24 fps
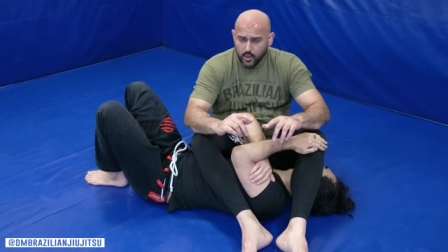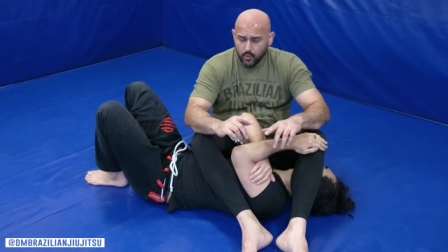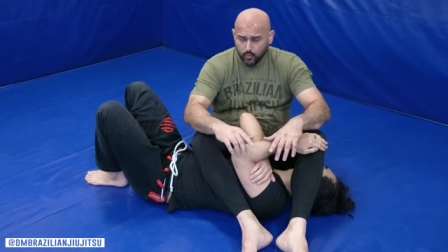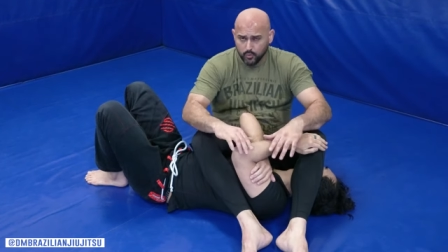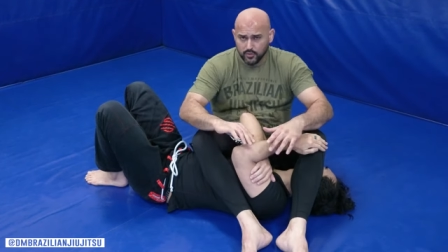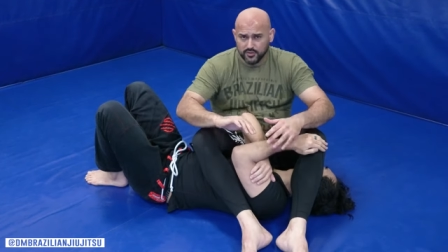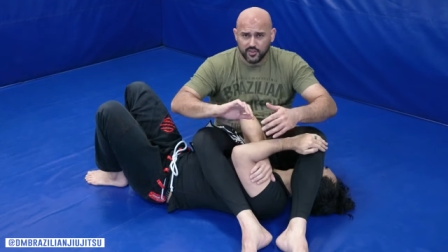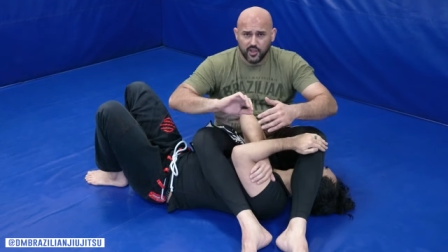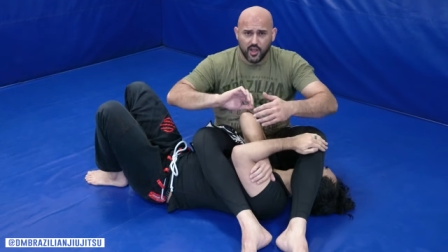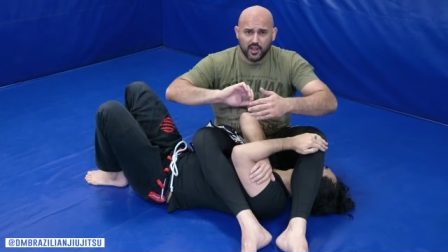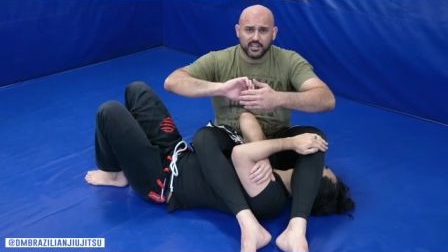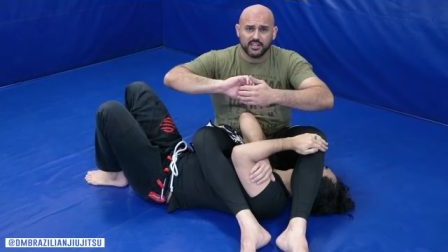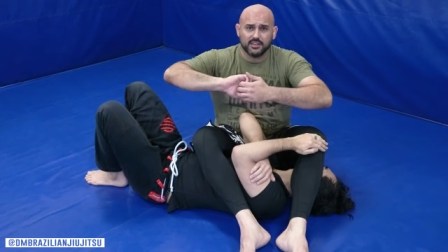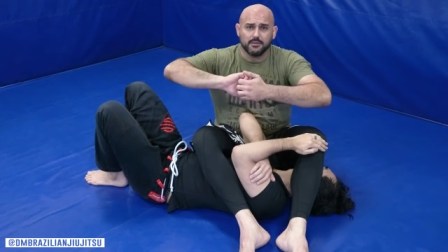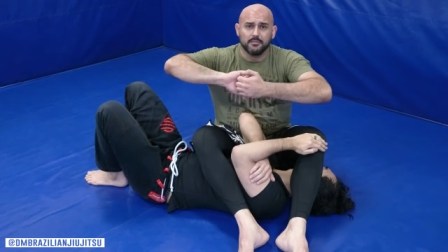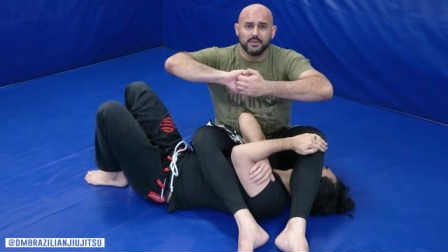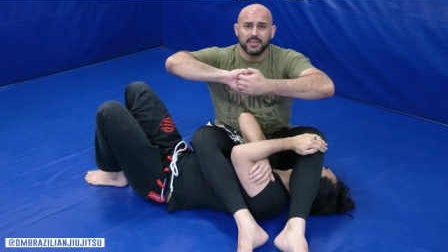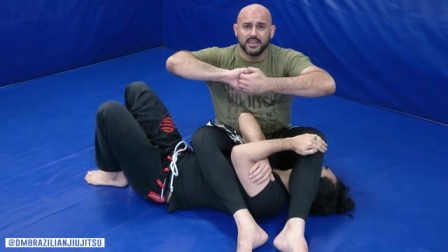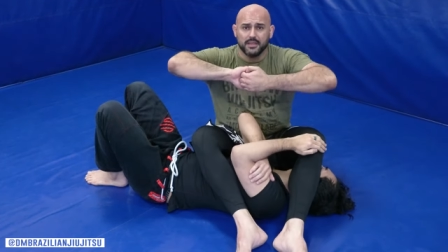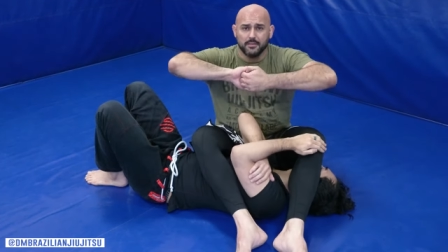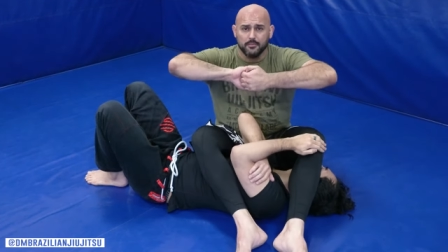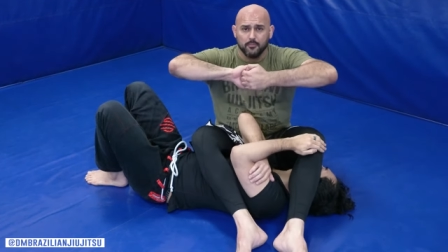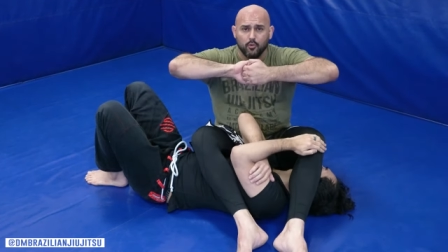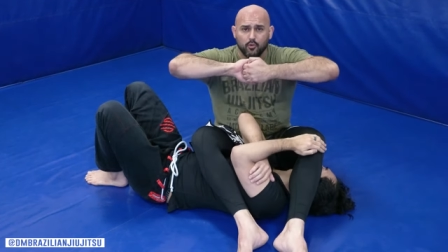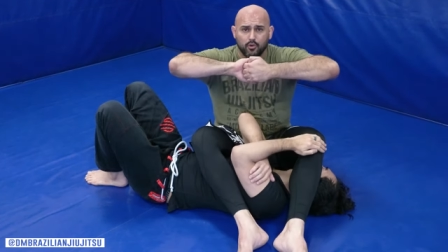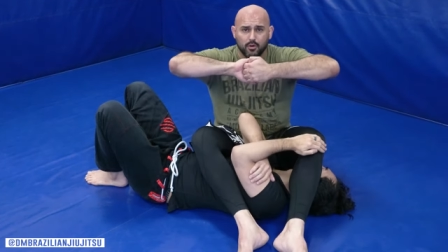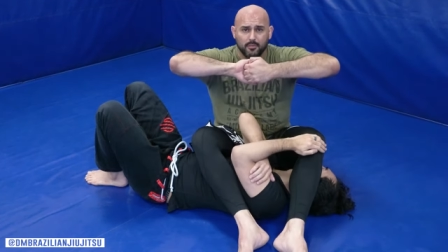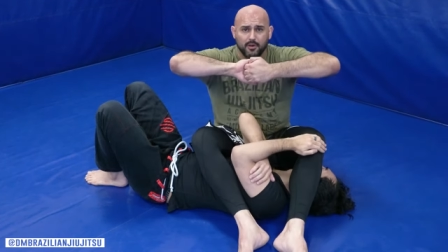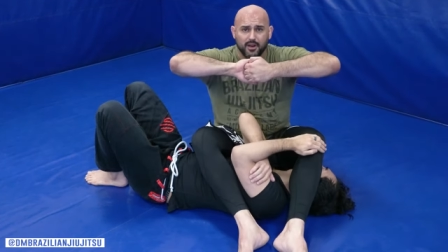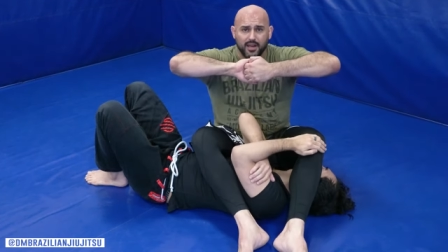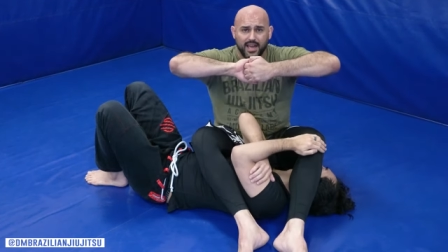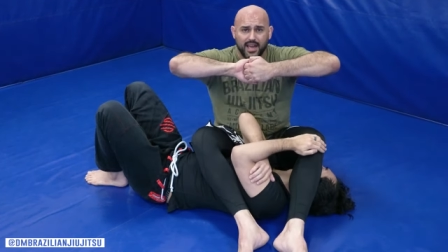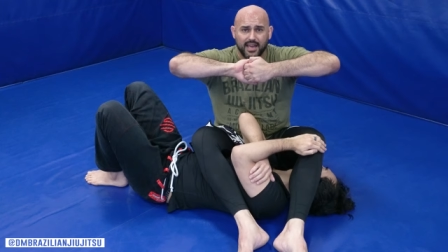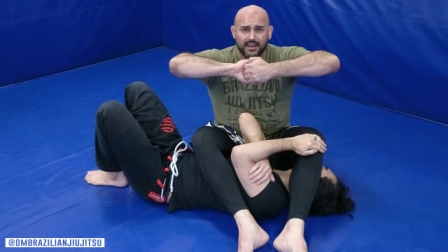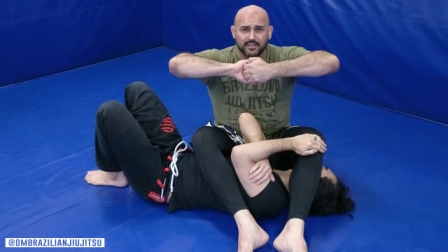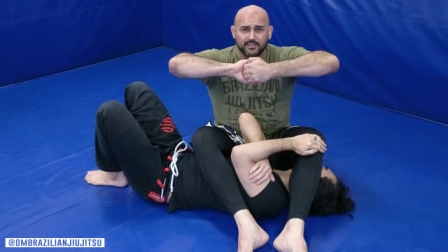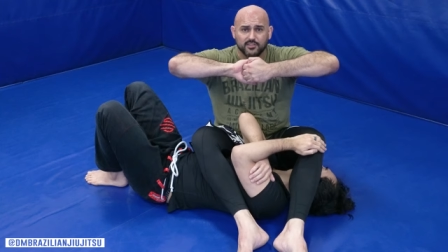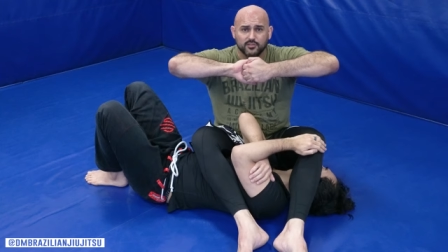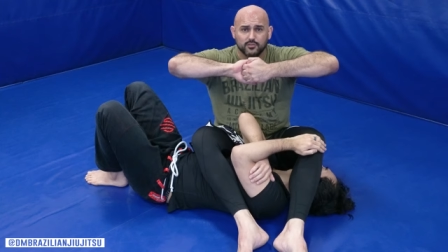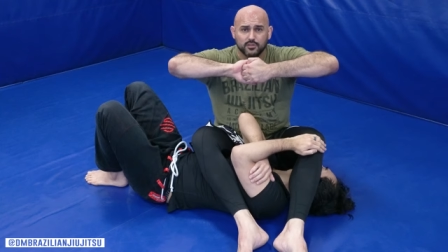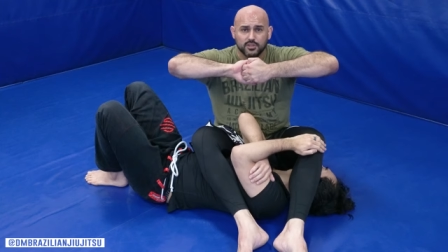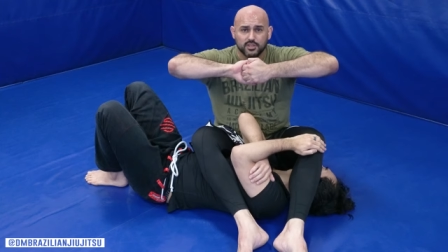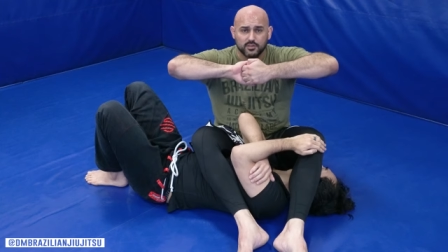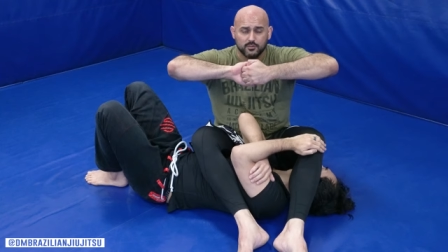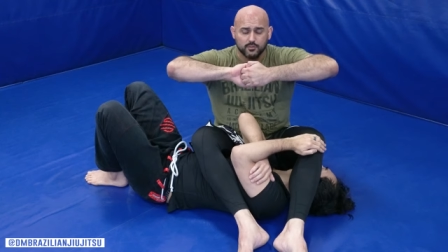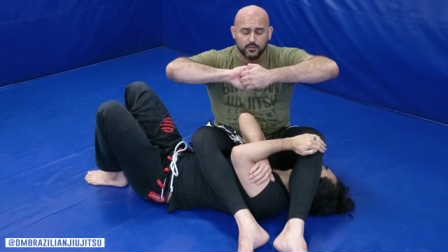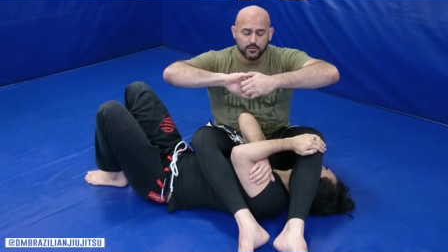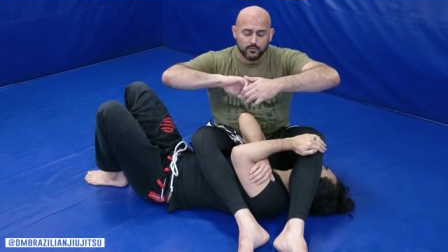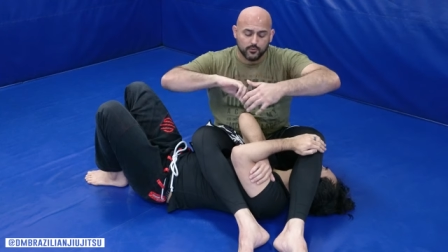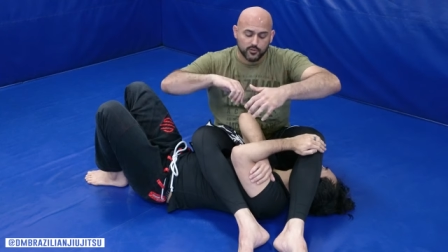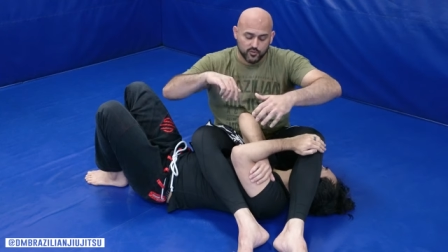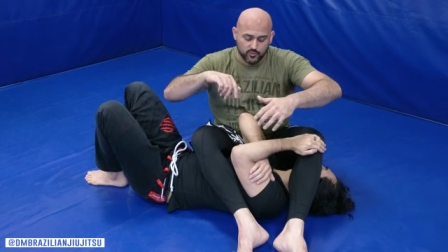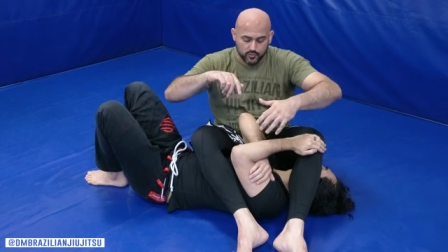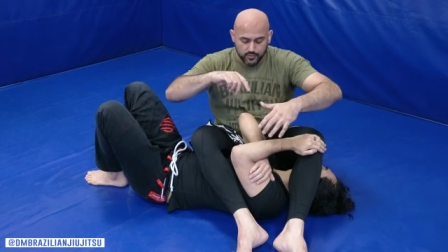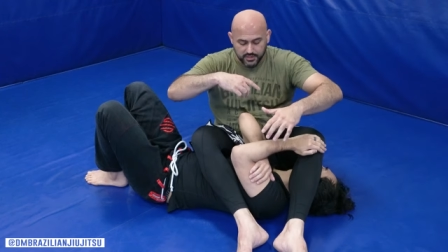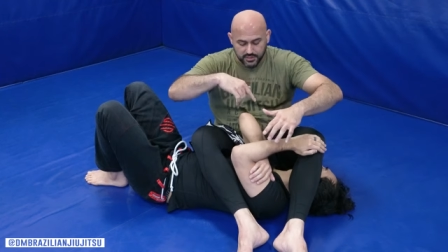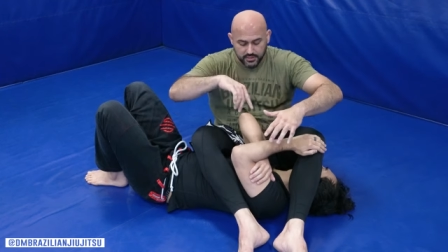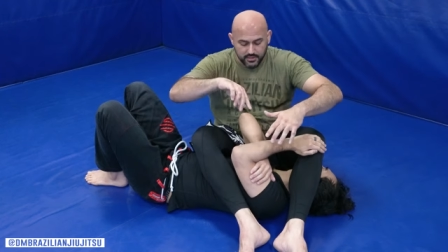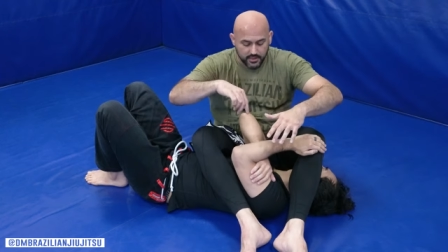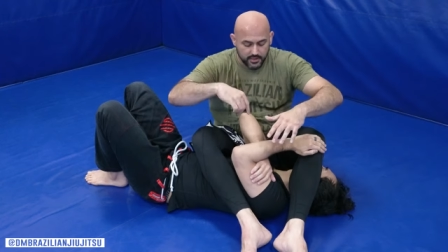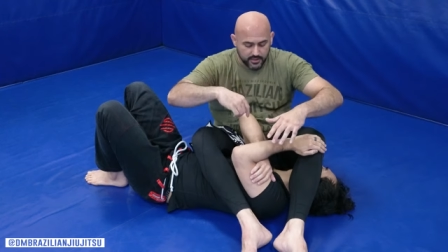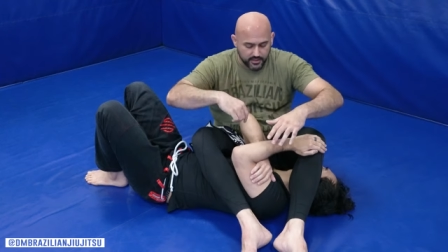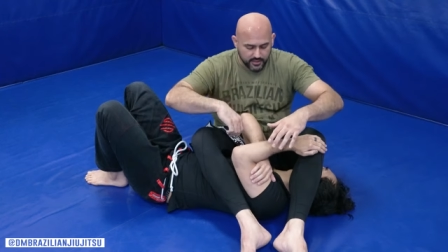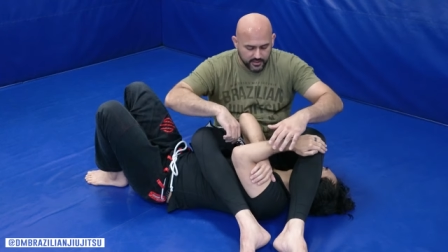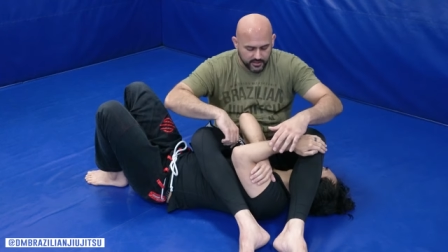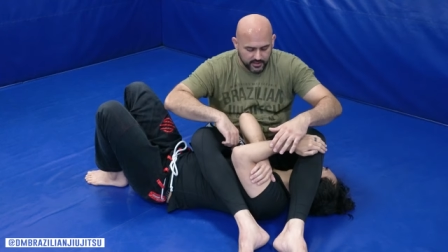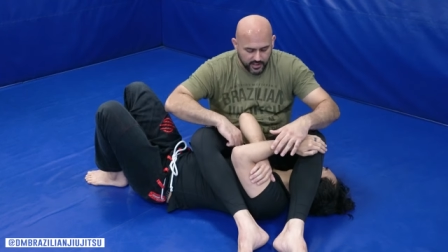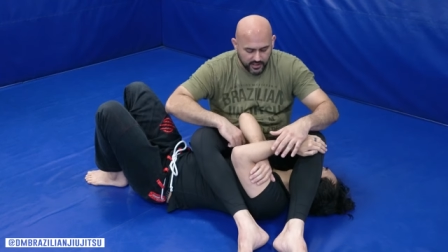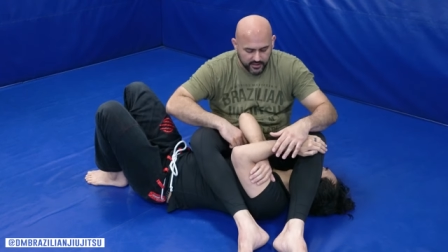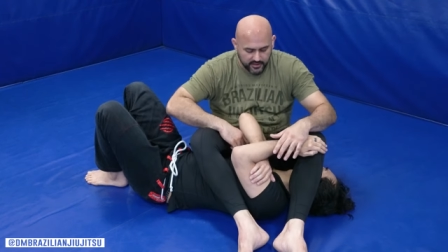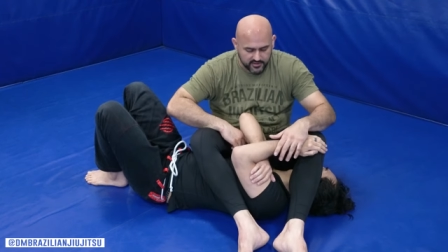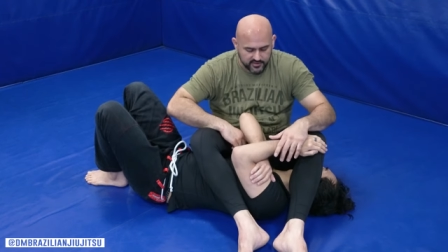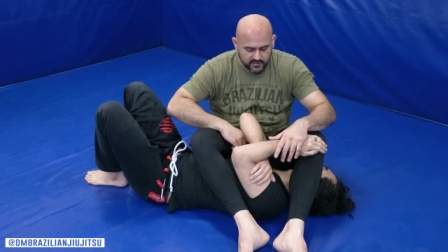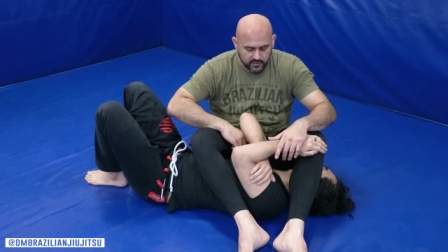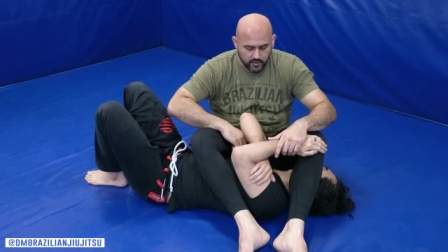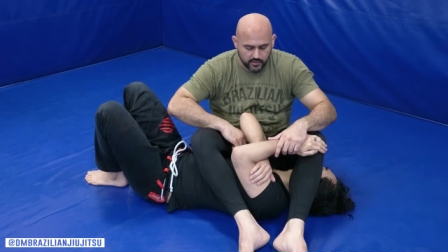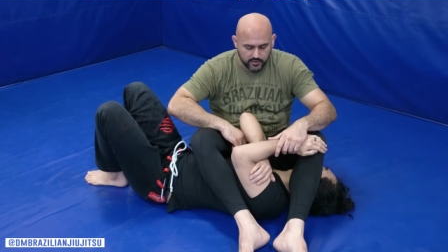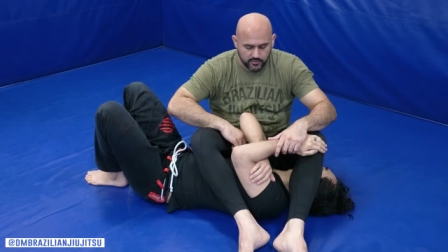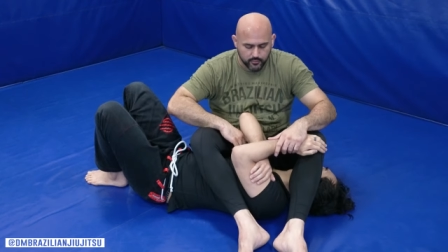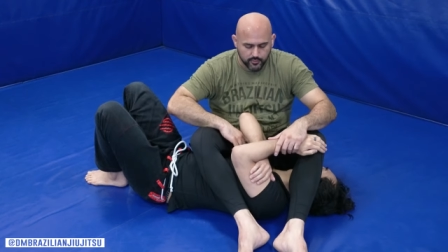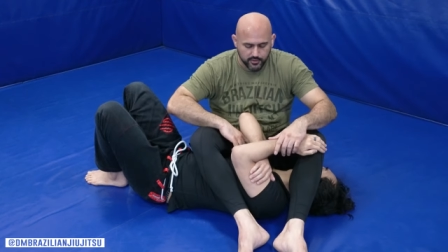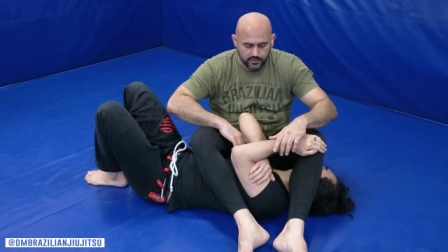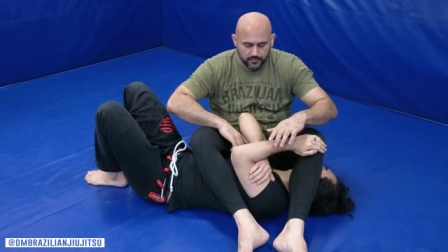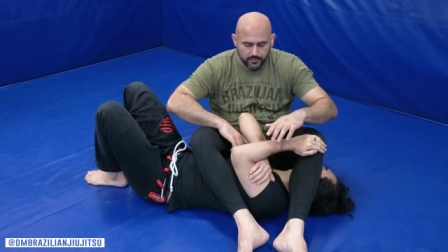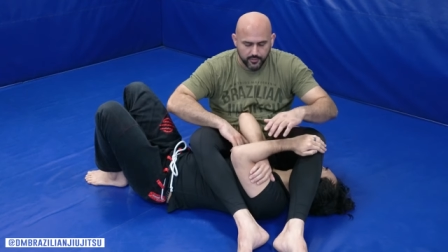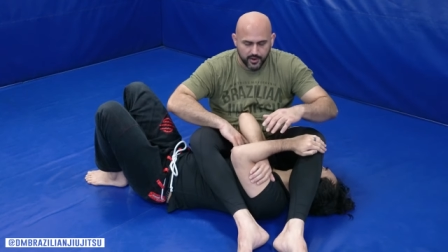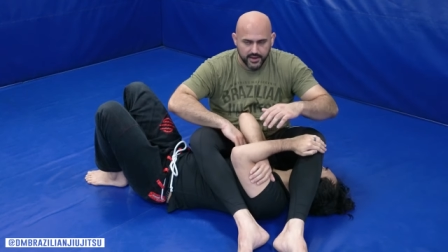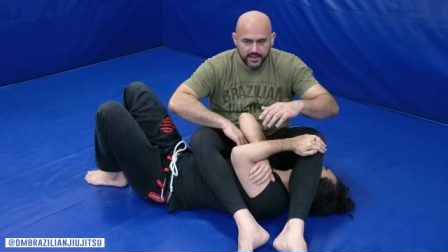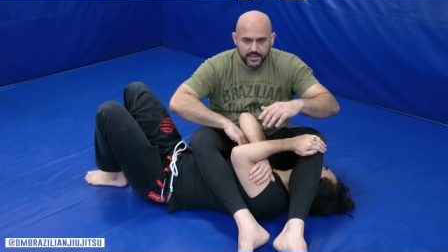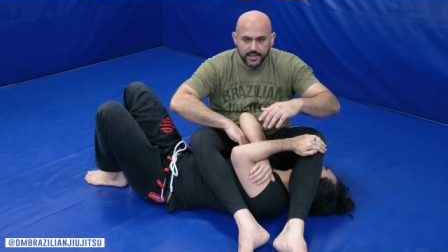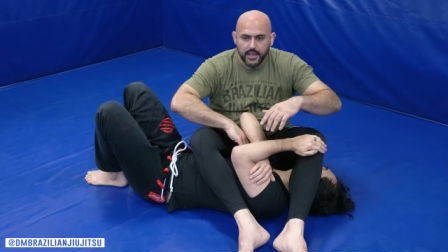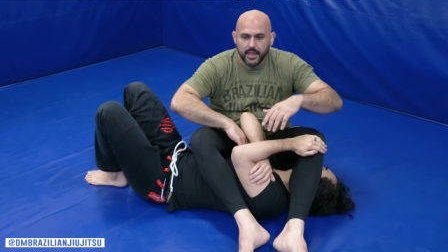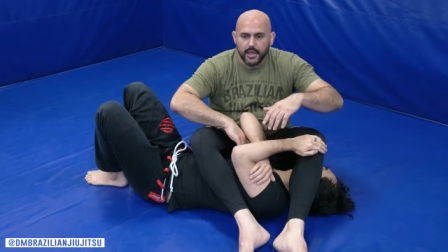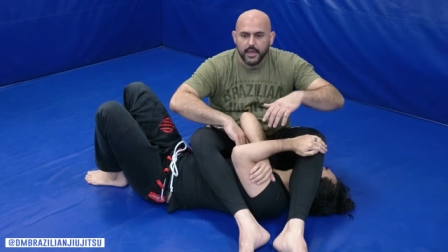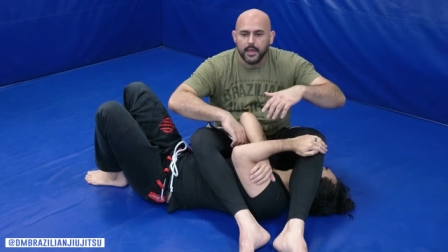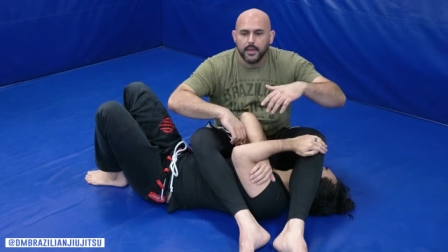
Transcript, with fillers: We'll talk in a minute more about how to do this one, which we kind of started with, right?